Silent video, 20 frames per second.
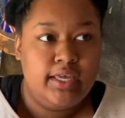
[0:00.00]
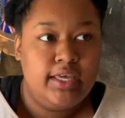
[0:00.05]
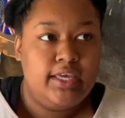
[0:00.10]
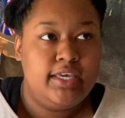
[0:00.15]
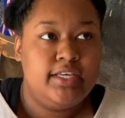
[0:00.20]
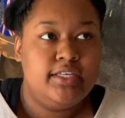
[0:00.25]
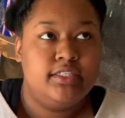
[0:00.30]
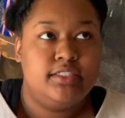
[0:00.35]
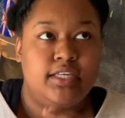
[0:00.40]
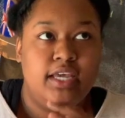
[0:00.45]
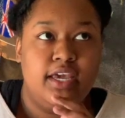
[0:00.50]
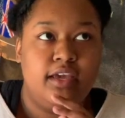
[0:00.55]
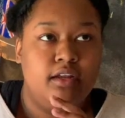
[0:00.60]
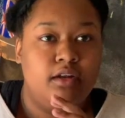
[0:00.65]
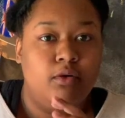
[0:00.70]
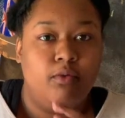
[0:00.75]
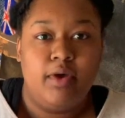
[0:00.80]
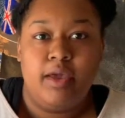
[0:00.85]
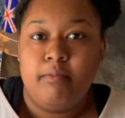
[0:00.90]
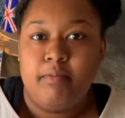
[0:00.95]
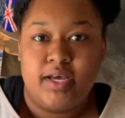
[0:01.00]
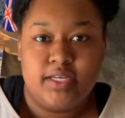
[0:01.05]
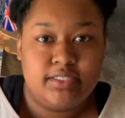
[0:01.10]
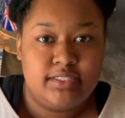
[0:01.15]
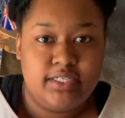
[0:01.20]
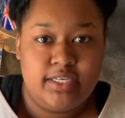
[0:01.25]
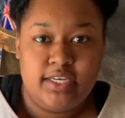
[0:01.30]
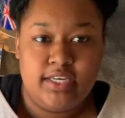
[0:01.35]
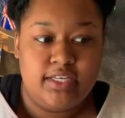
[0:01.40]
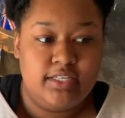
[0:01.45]
He's taken away my
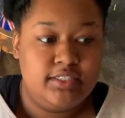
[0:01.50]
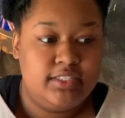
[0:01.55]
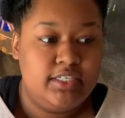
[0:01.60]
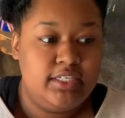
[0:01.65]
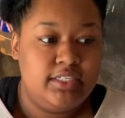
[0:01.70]
sins.